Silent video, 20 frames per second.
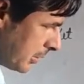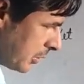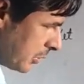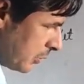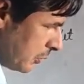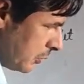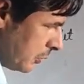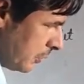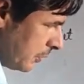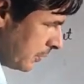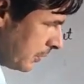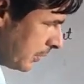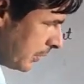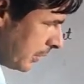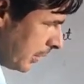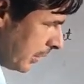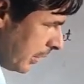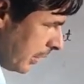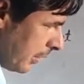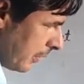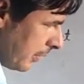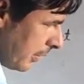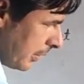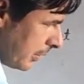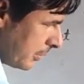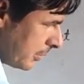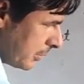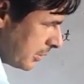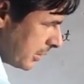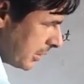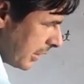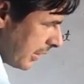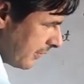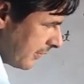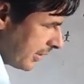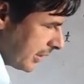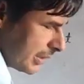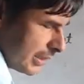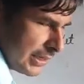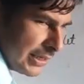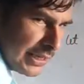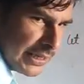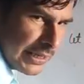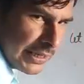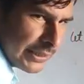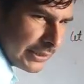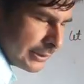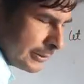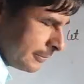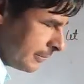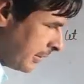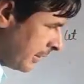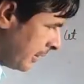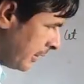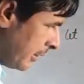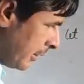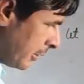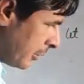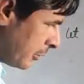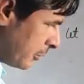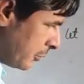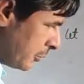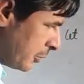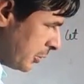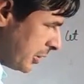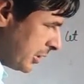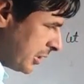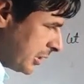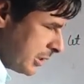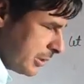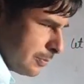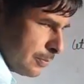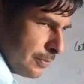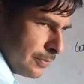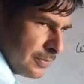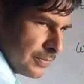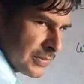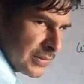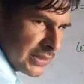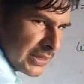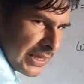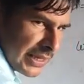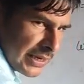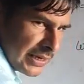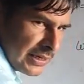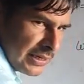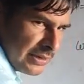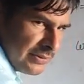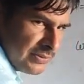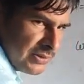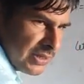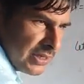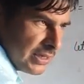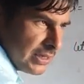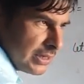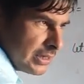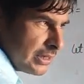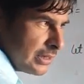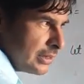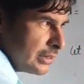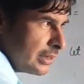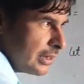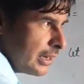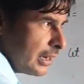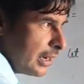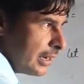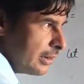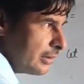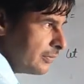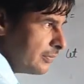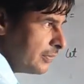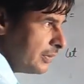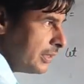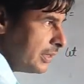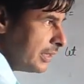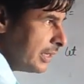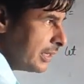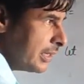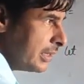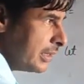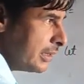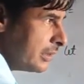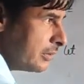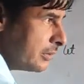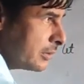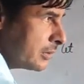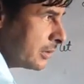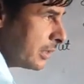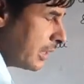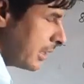2 equal to 78. 2 is negative there and we take it on the